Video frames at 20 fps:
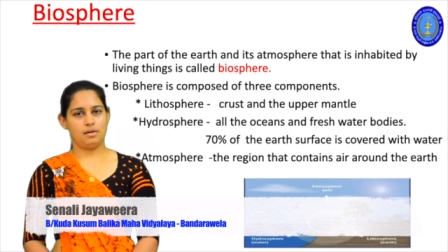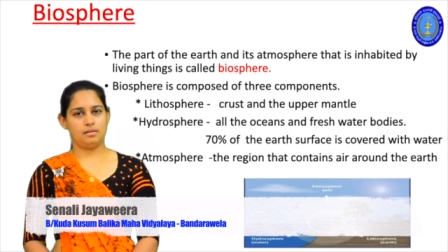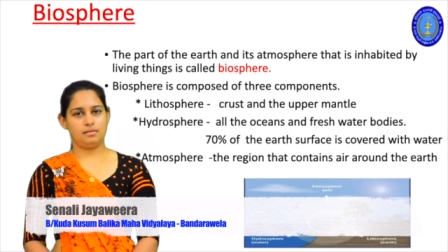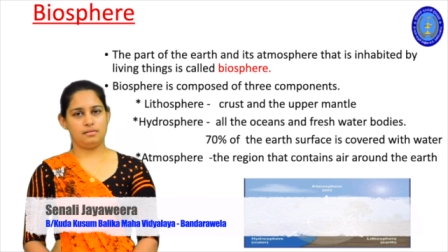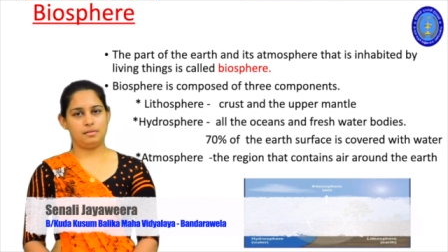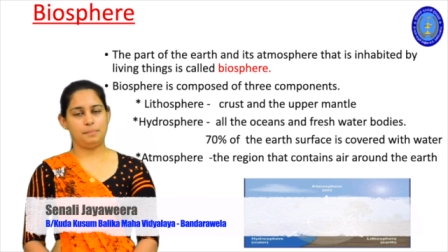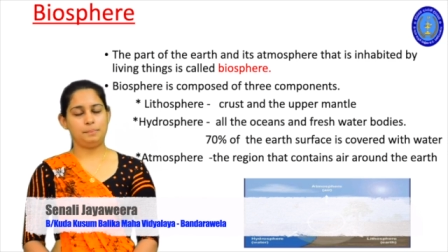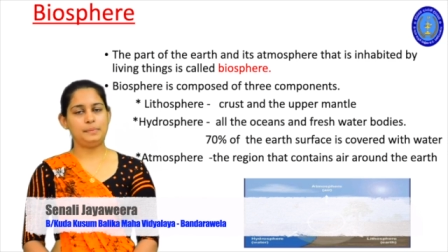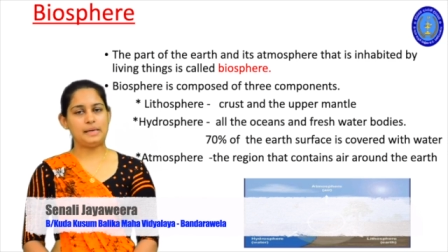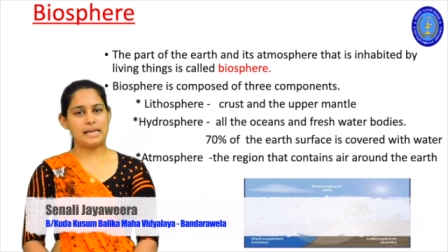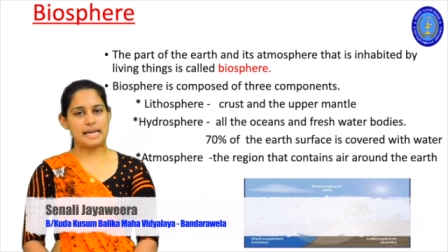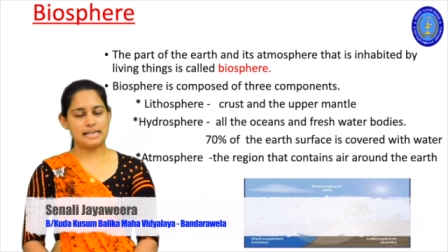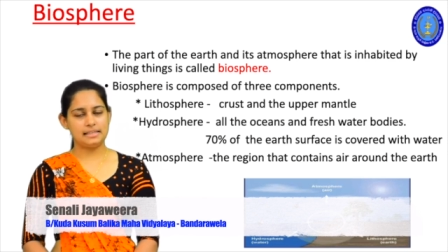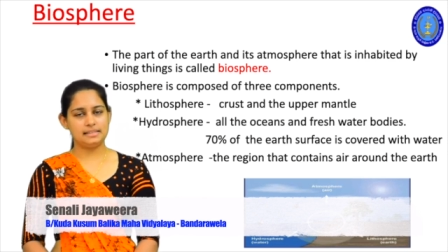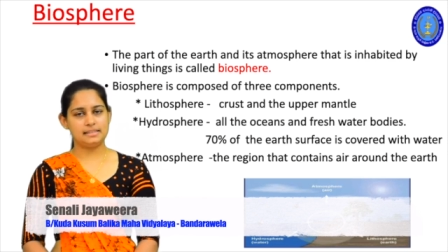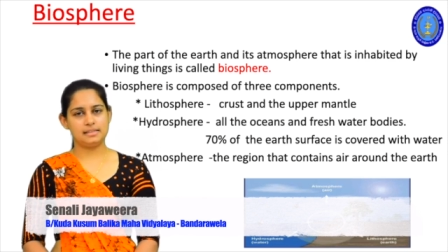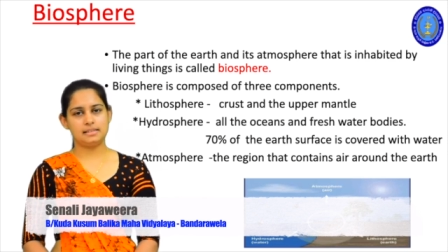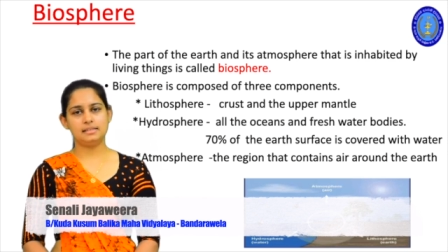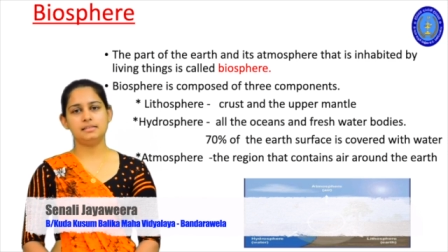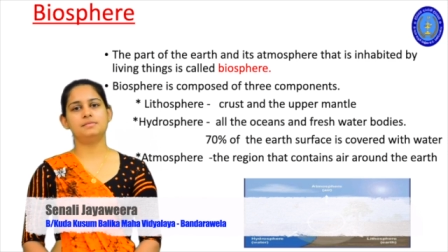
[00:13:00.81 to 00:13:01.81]
the
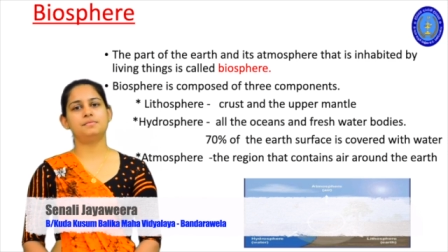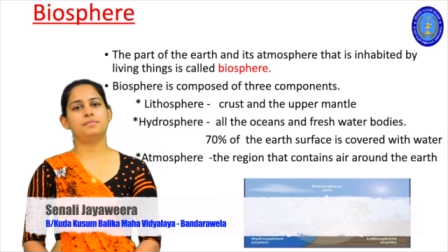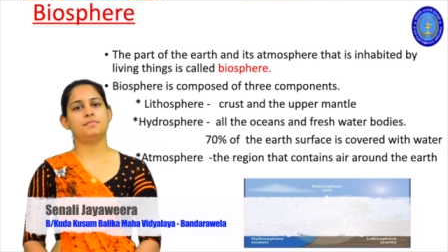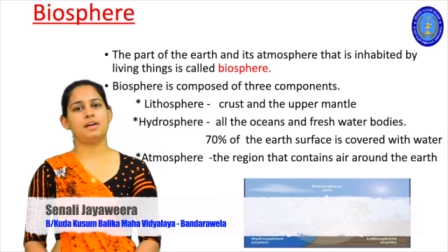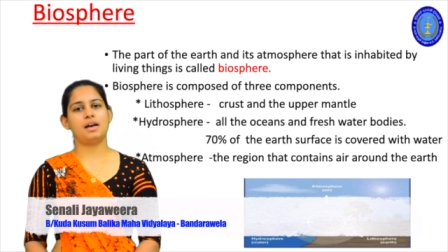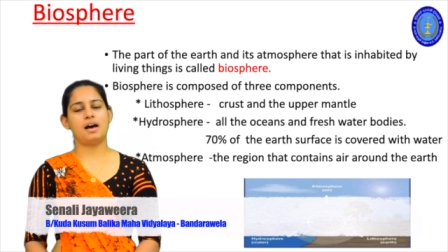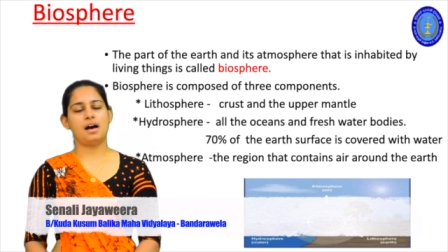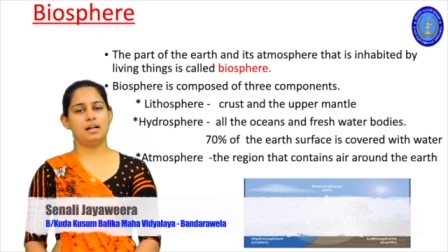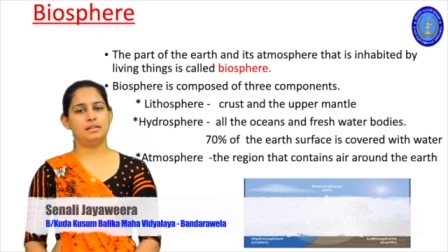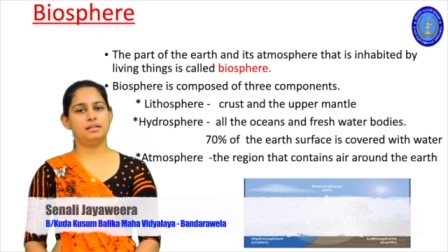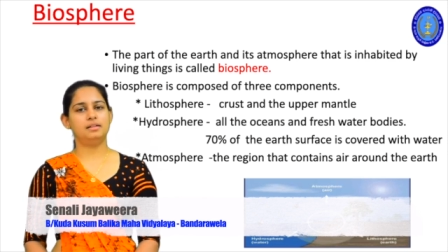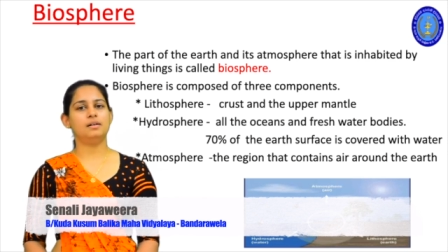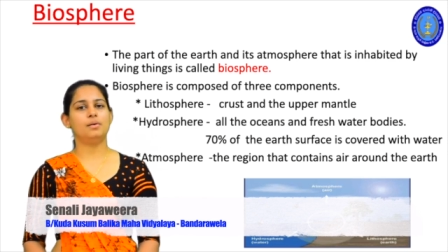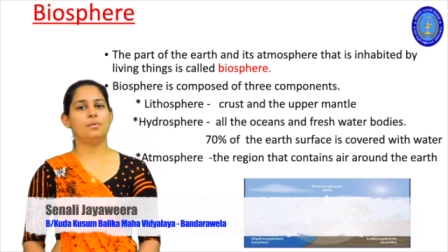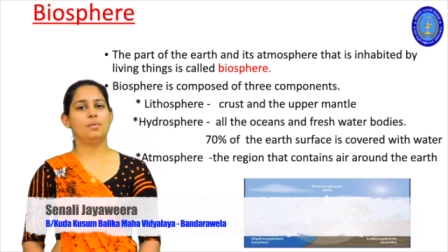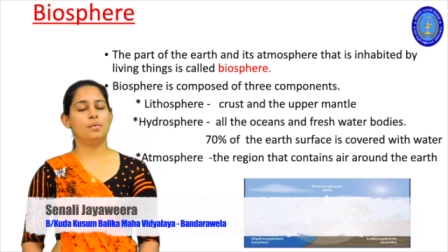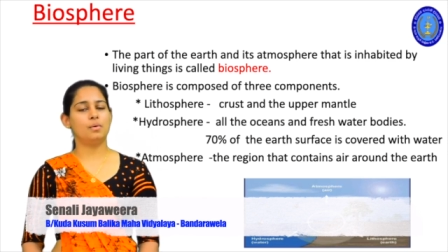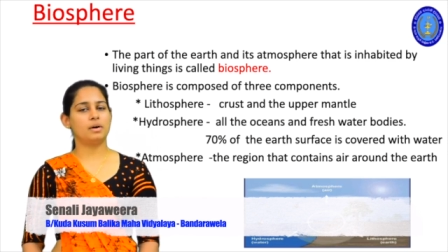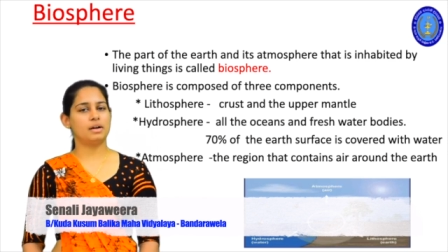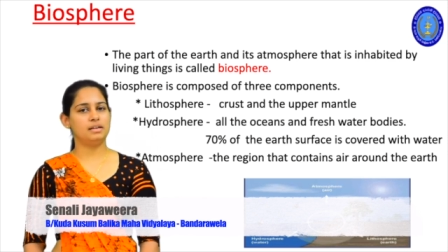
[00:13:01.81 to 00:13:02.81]
places where the
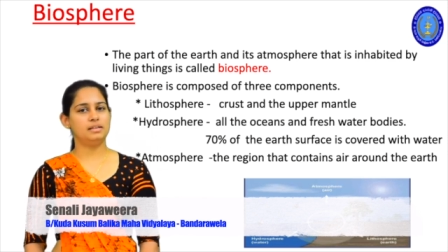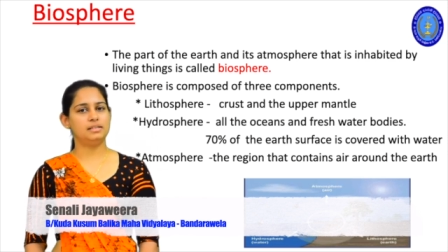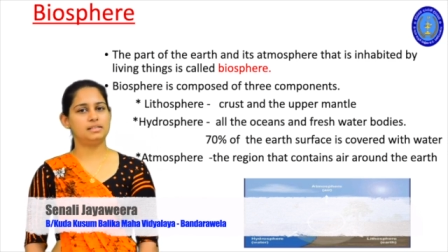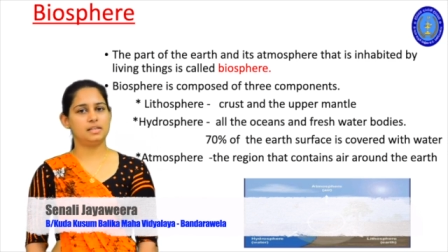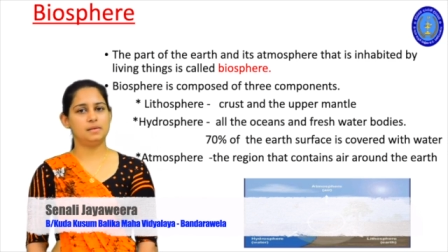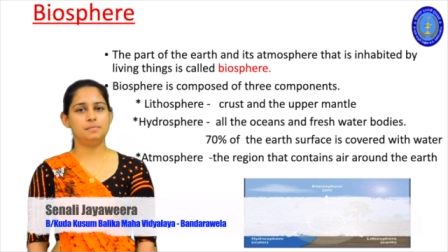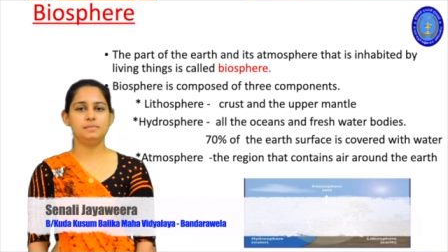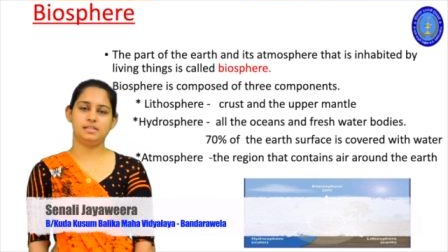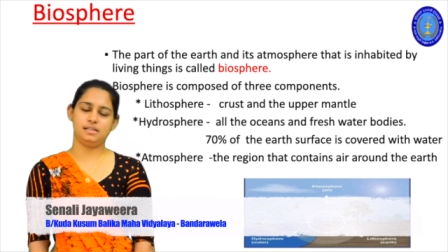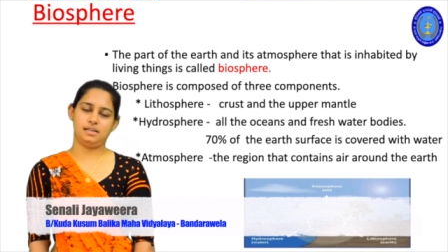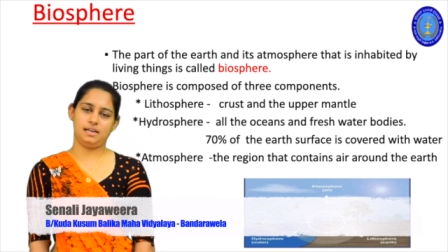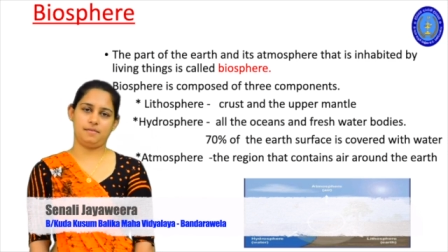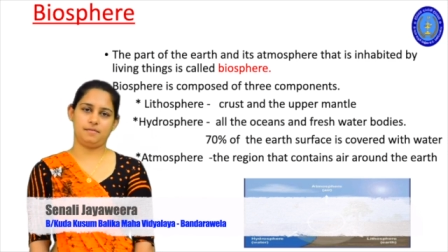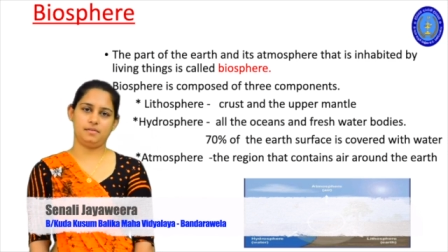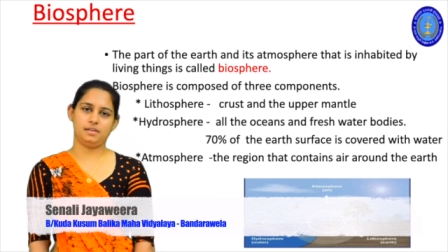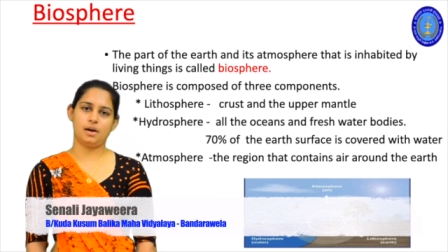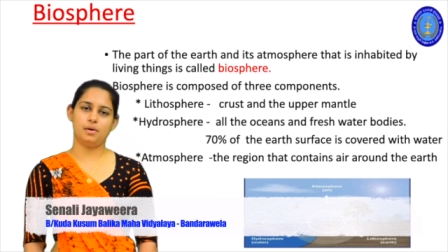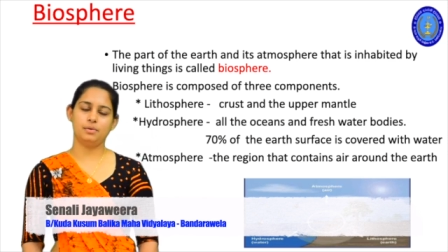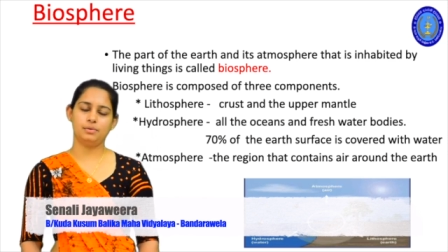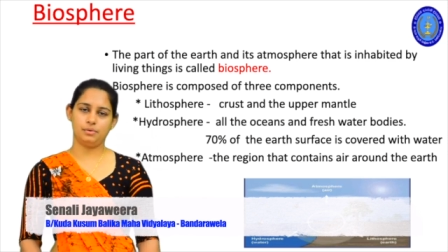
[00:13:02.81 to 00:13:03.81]
organisms live.
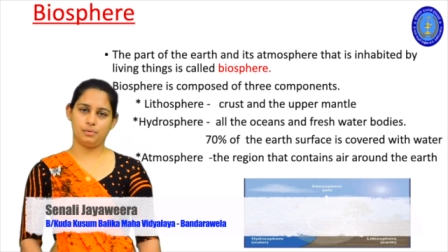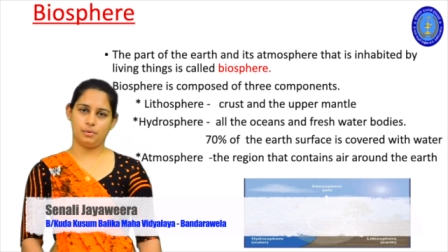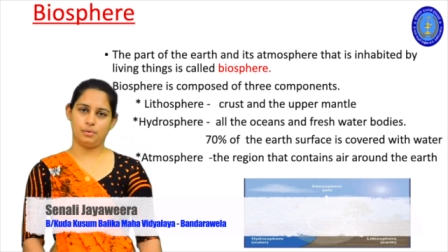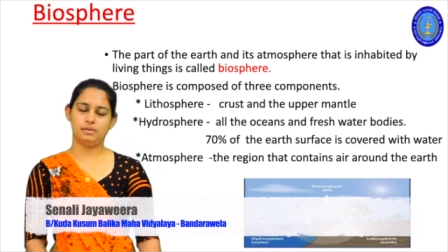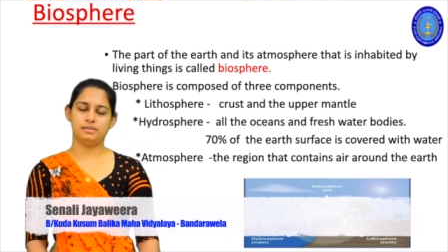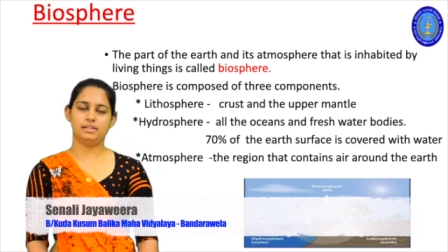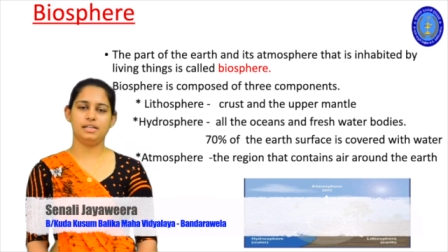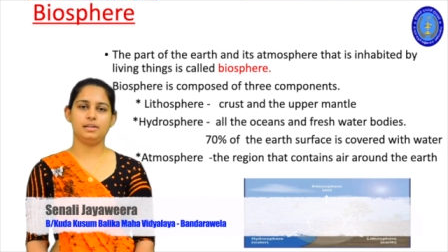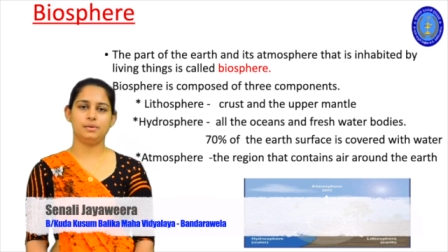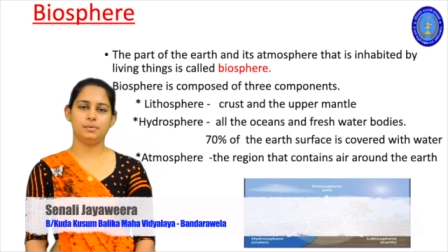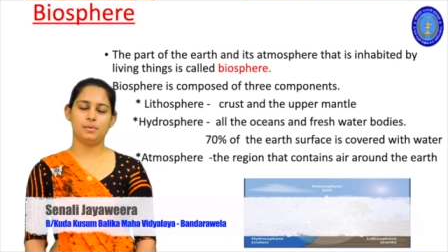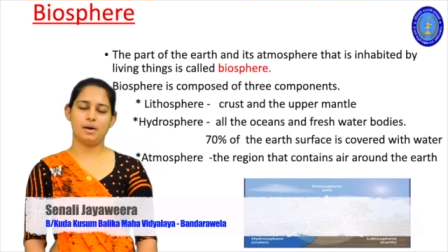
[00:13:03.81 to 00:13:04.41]
Now already you